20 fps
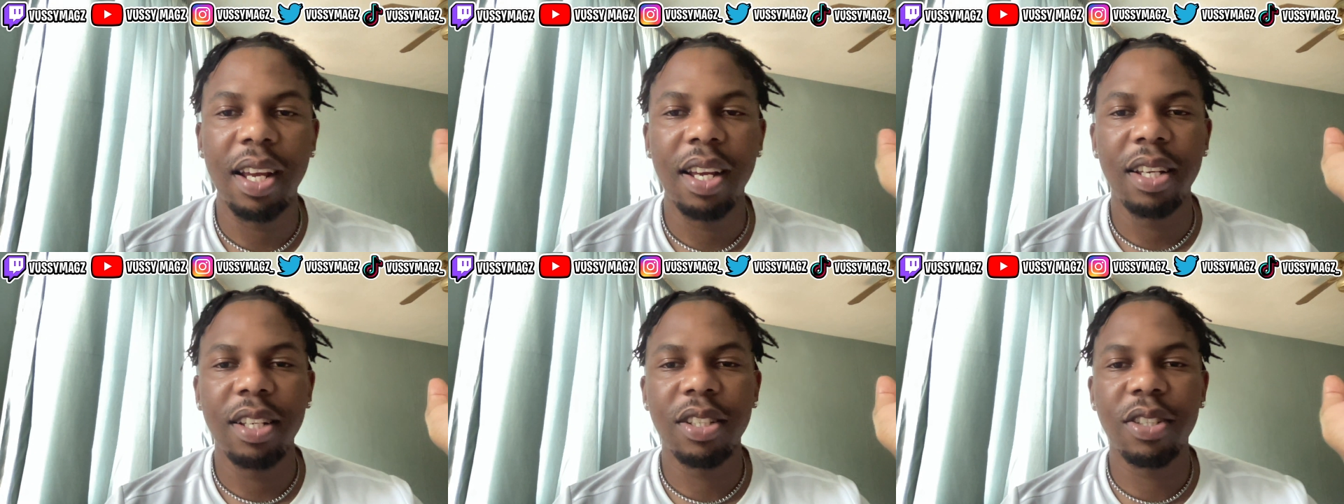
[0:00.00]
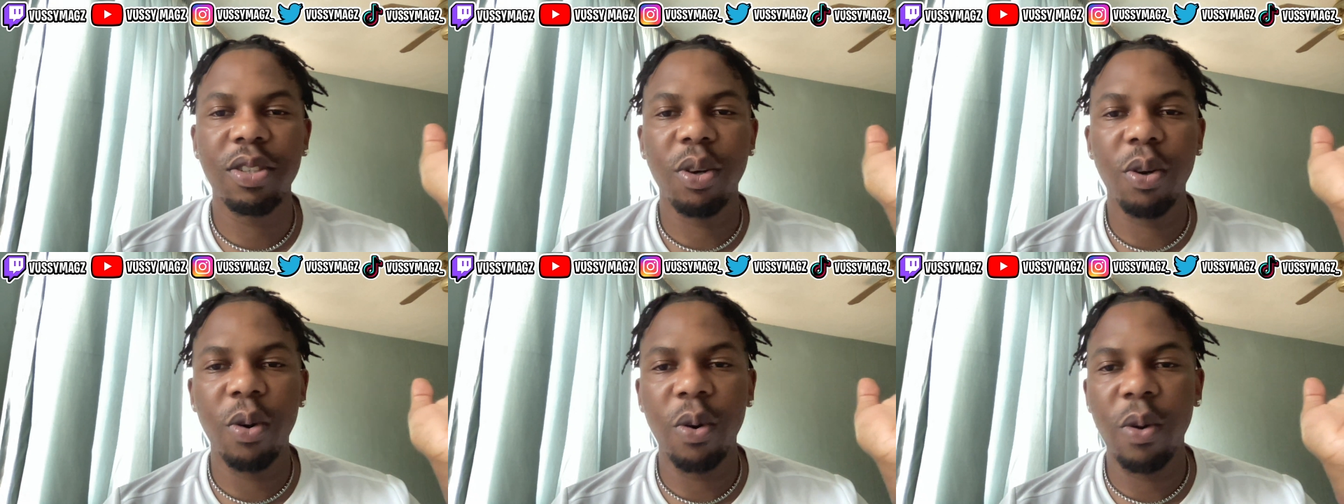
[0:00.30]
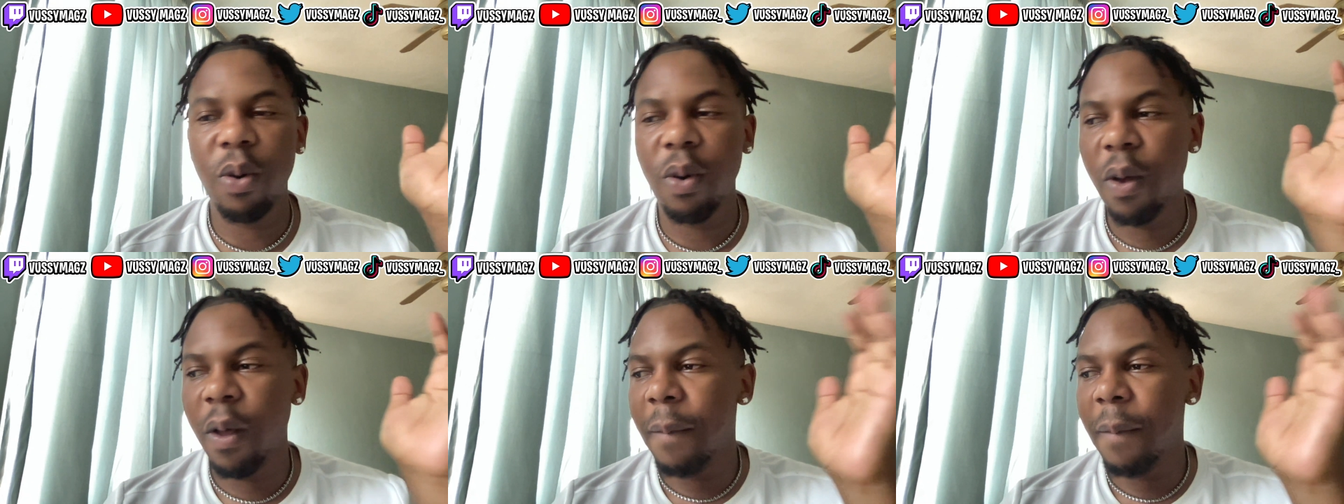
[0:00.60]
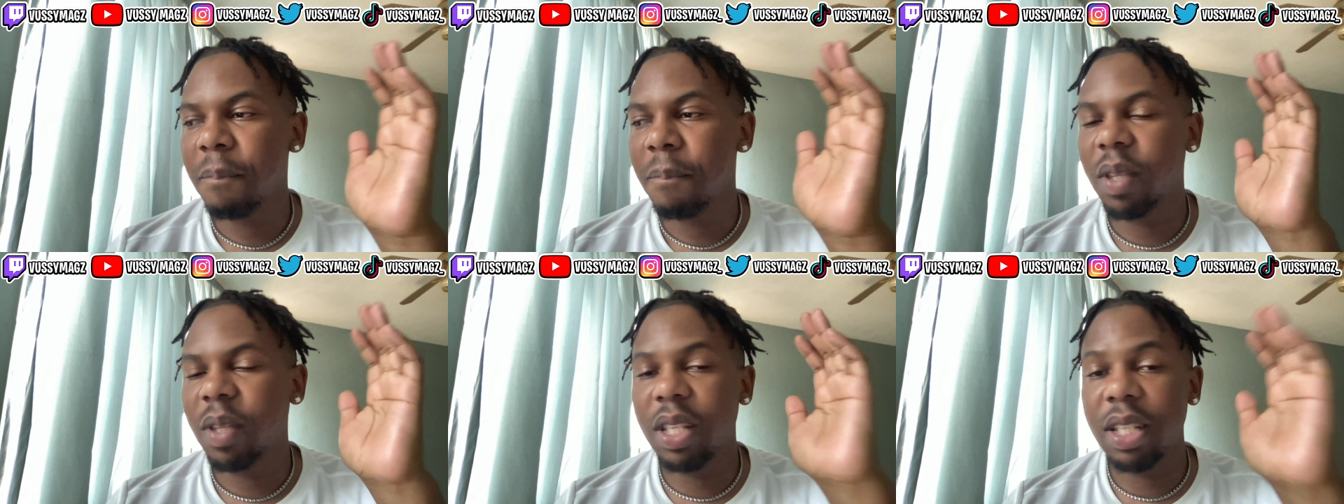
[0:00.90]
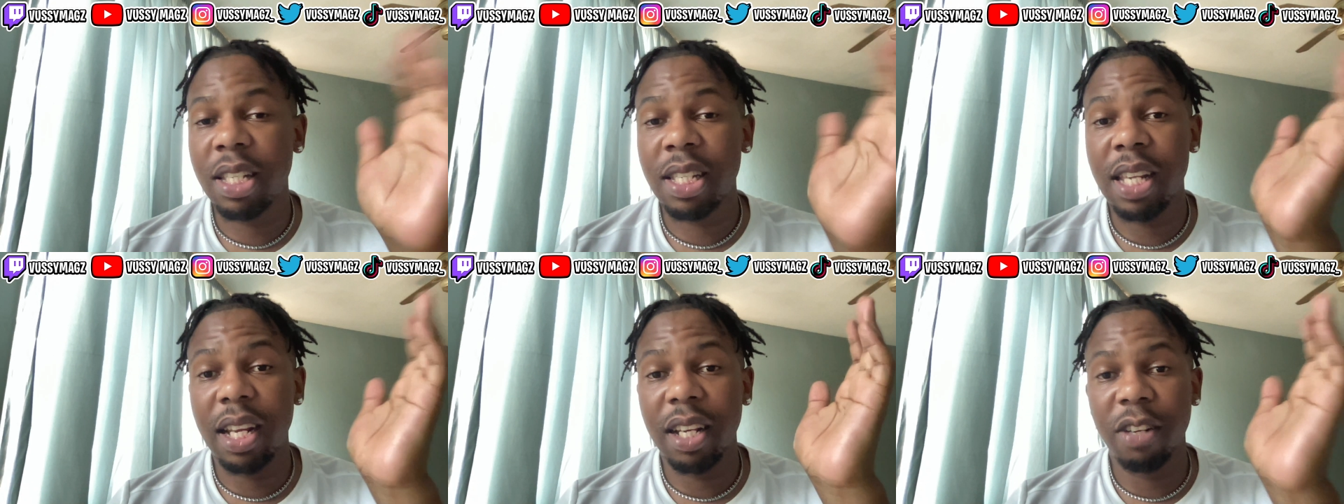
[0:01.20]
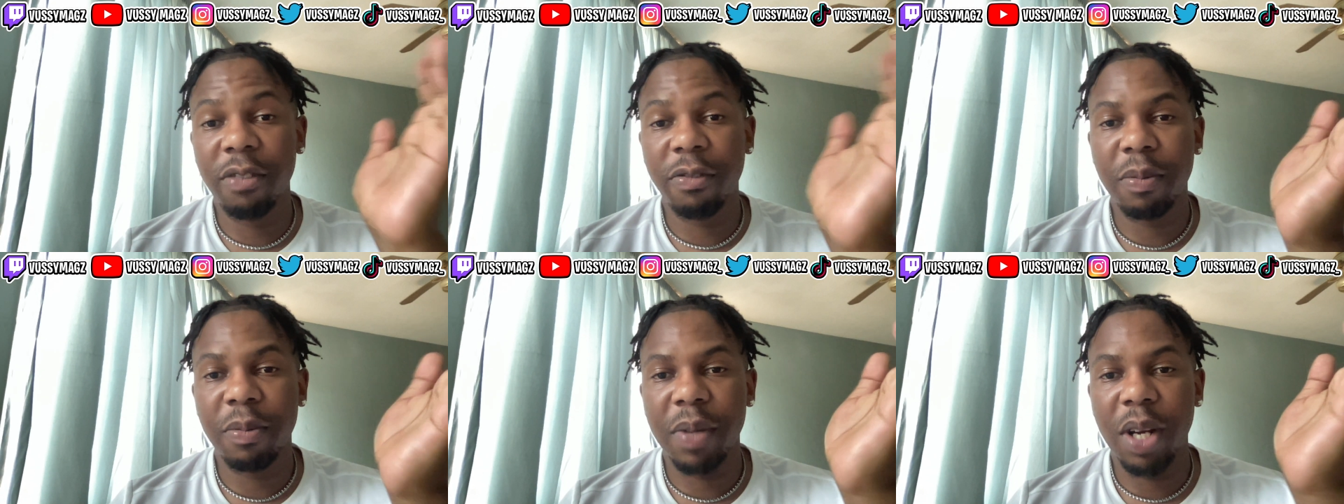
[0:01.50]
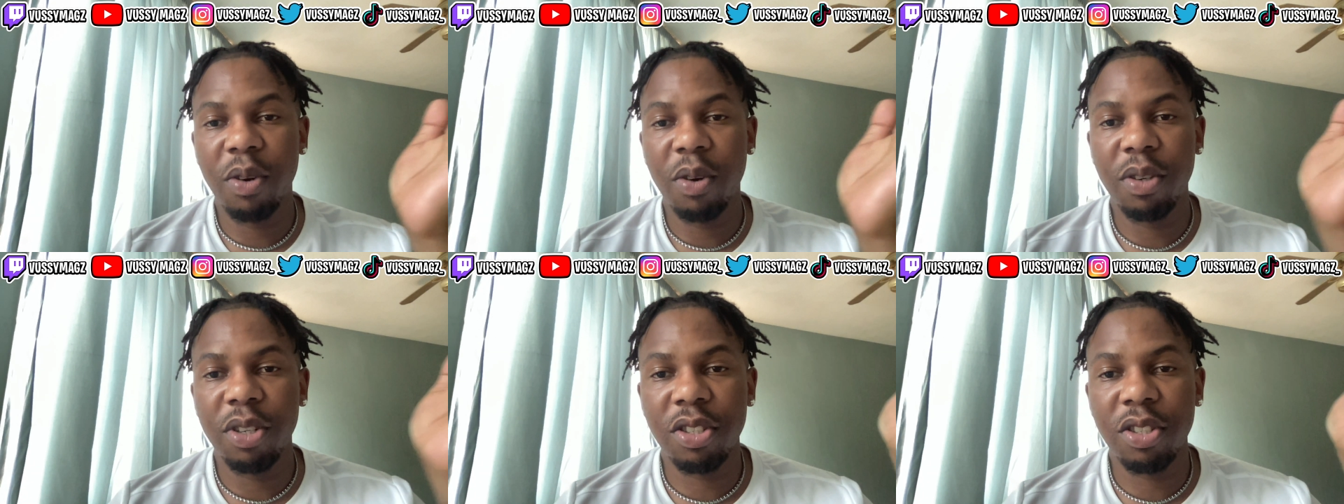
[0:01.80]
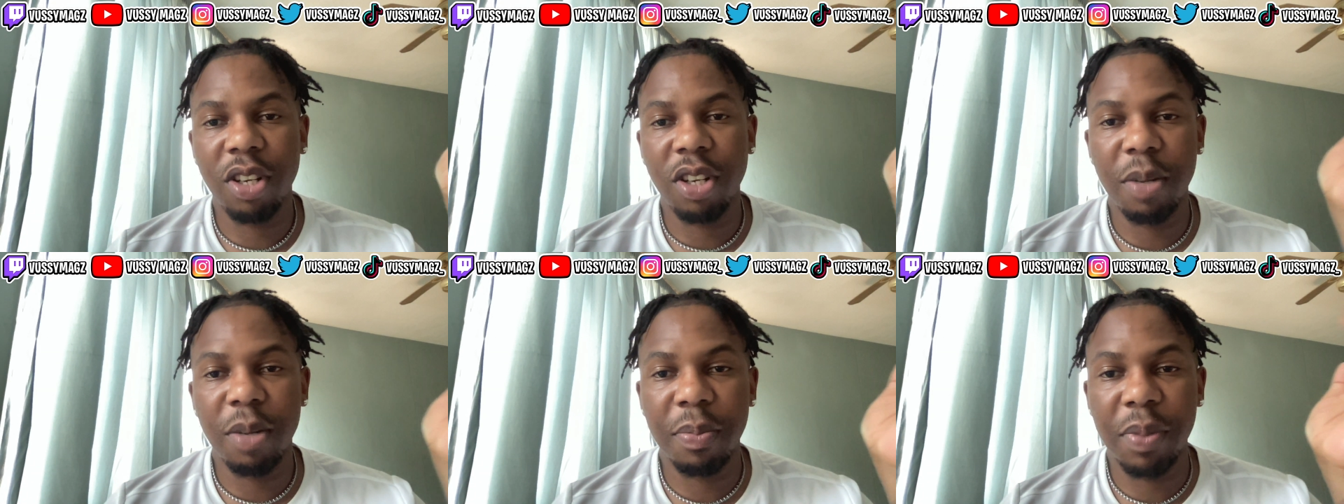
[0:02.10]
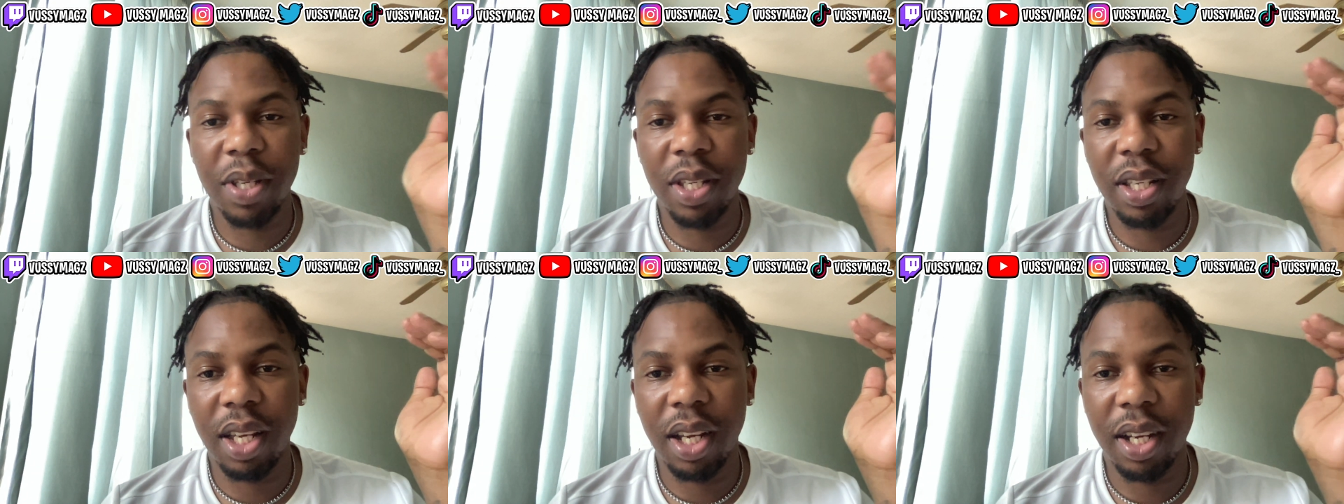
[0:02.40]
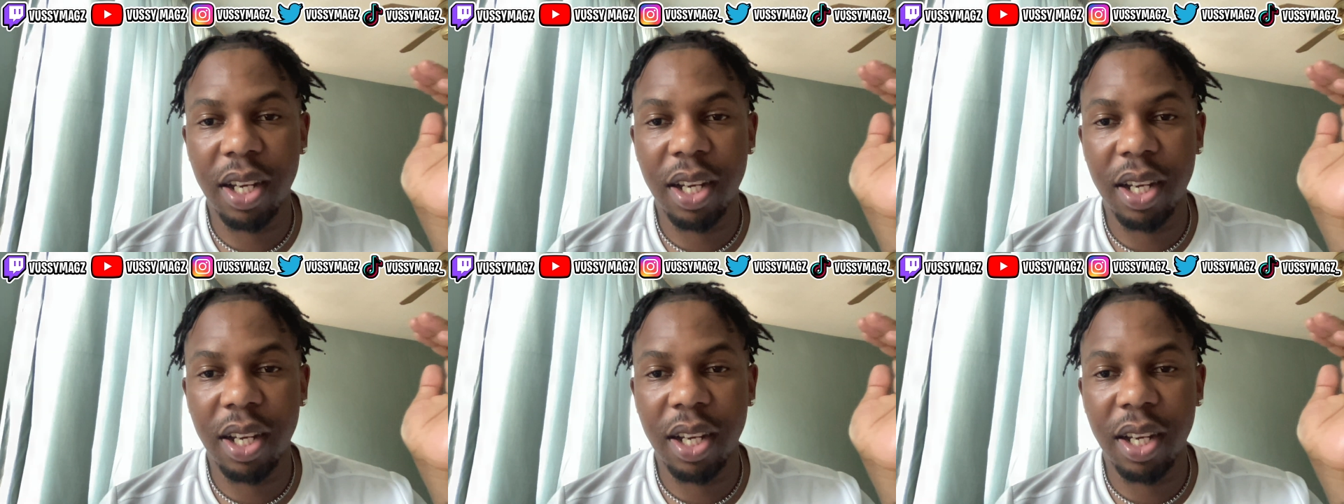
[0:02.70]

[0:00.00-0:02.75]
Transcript: So this channel from now on is going to be